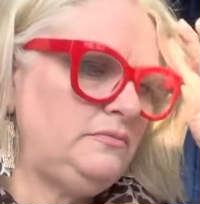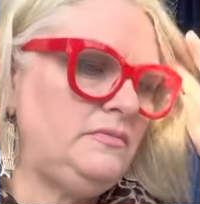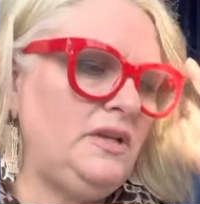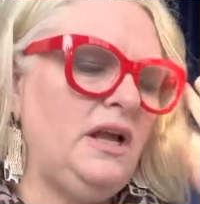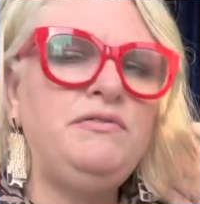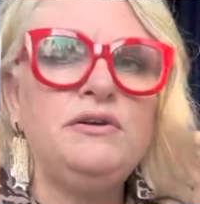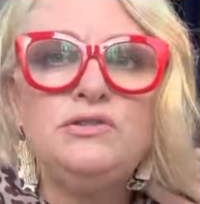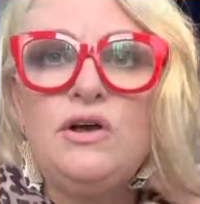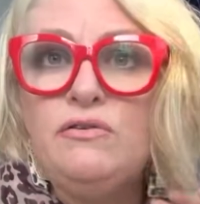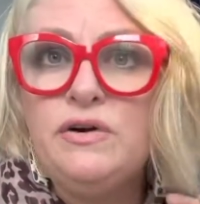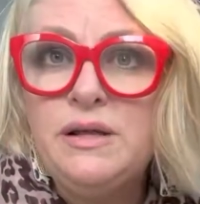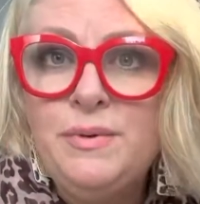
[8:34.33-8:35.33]
if there's
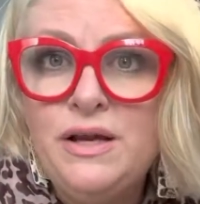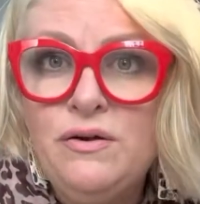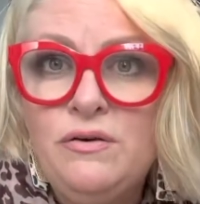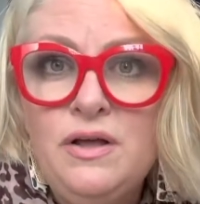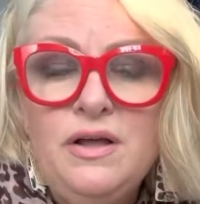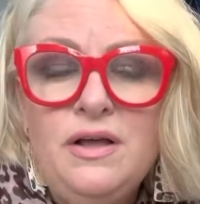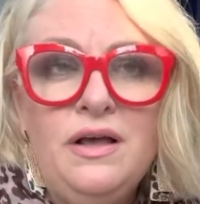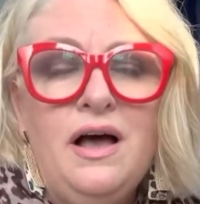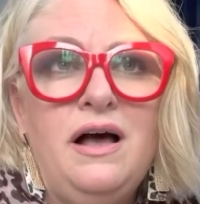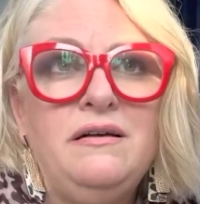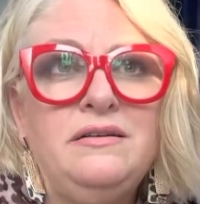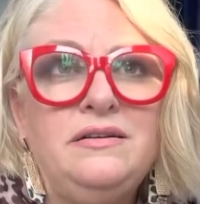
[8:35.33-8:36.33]
already been
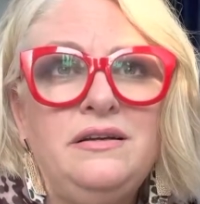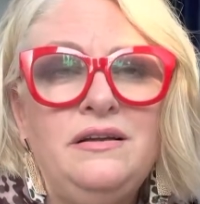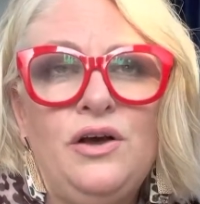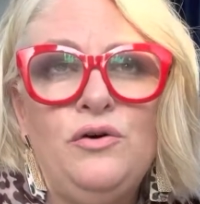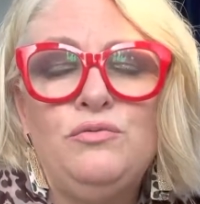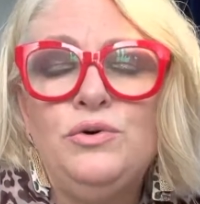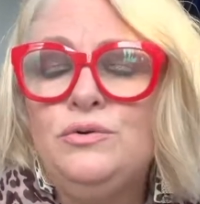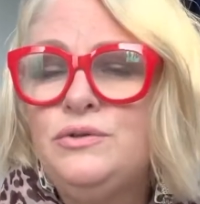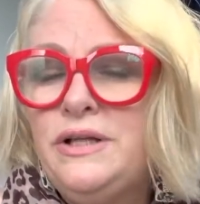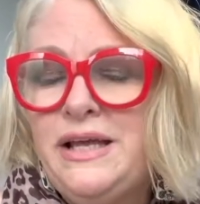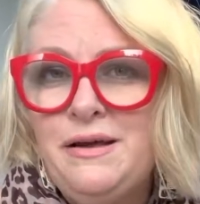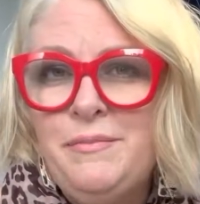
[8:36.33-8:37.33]
a
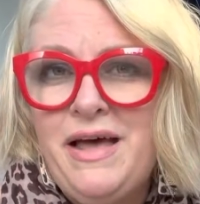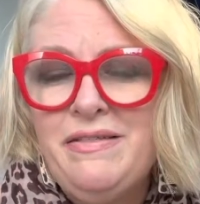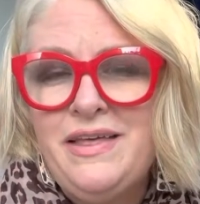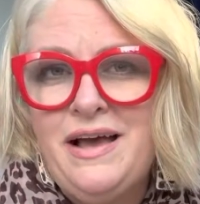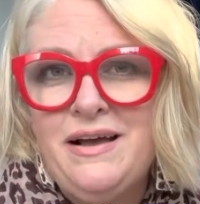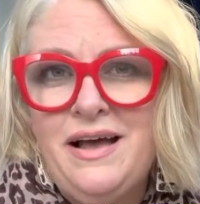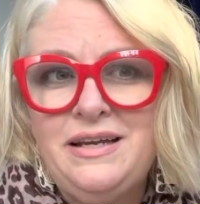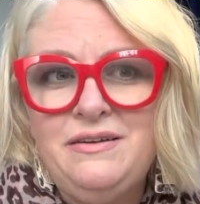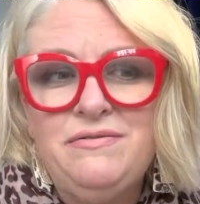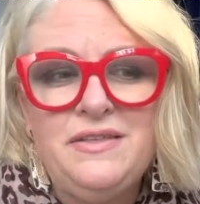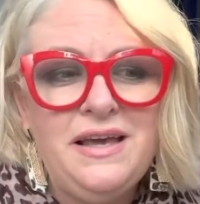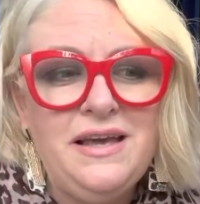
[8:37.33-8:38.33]
ruling about that kind
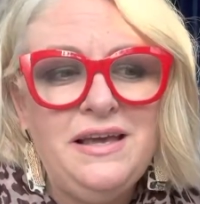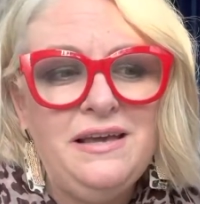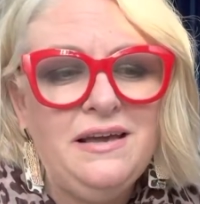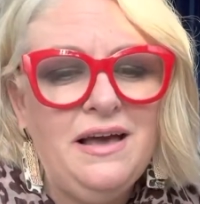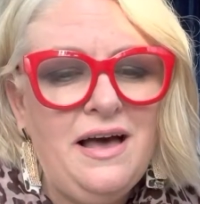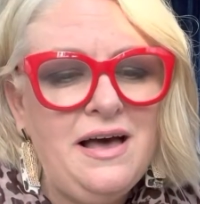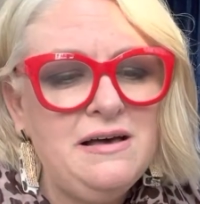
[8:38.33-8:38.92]
of thing.